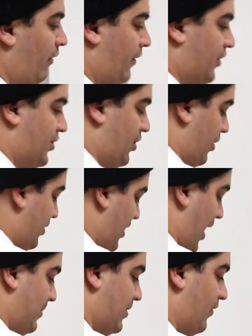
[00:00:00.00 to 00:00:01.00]
for certain
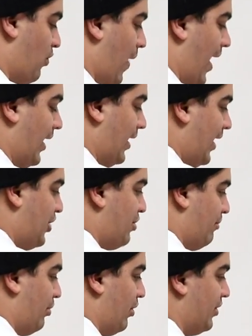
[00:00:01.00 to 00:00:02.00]
types of
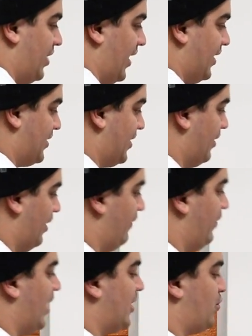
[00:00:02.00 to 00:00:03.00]
coagulation proteins.
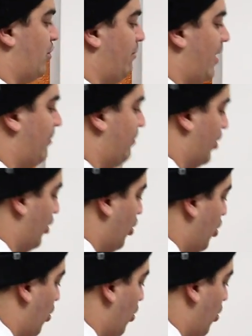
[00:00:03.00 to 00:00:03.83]
If you guys remember,